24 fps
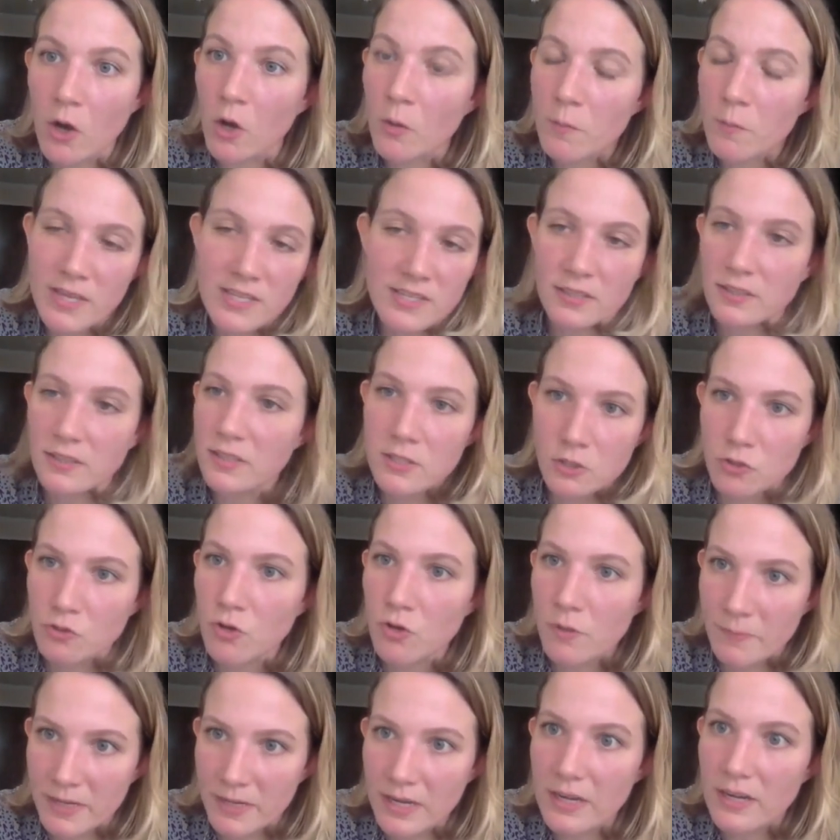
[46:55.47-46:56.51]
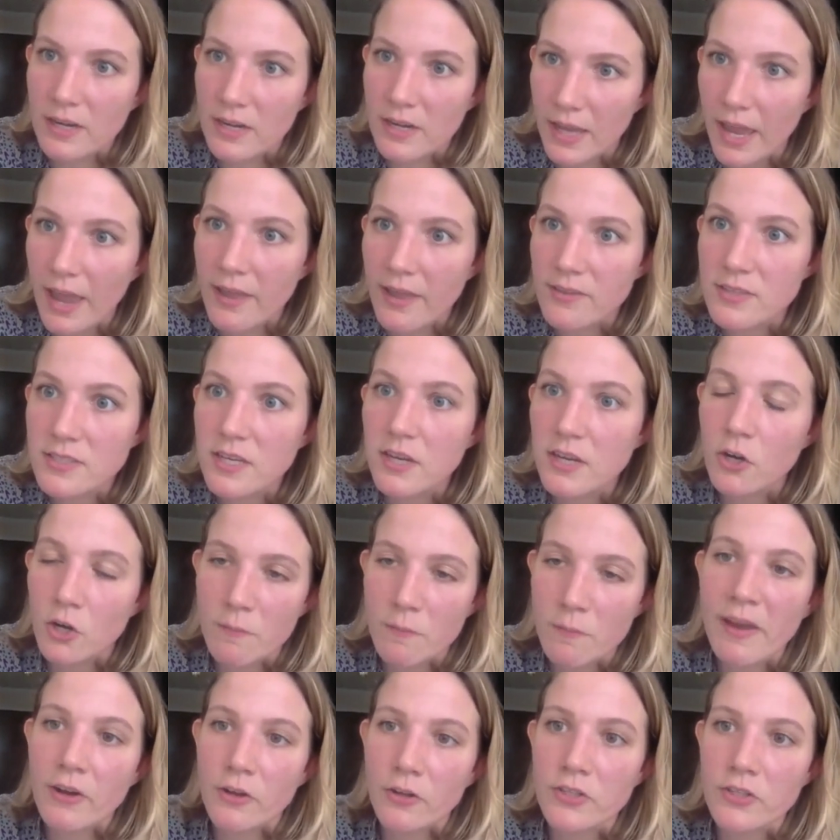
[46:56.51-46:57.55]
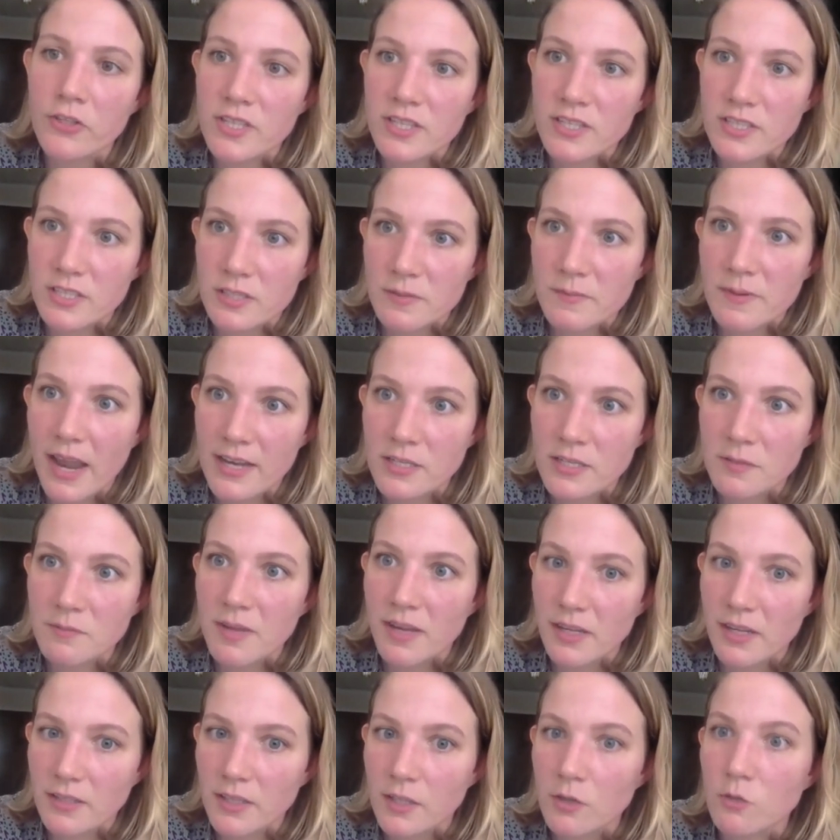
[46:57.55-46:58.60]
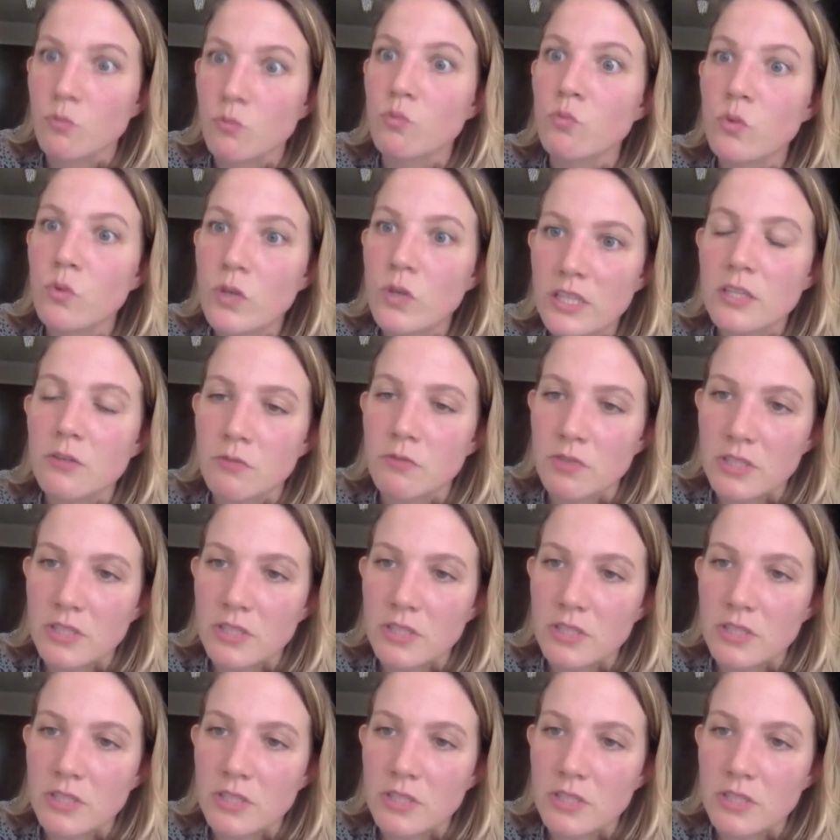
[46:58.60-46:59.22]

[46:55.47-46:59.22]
are basically discriminated against in our medical system and end up getting like really,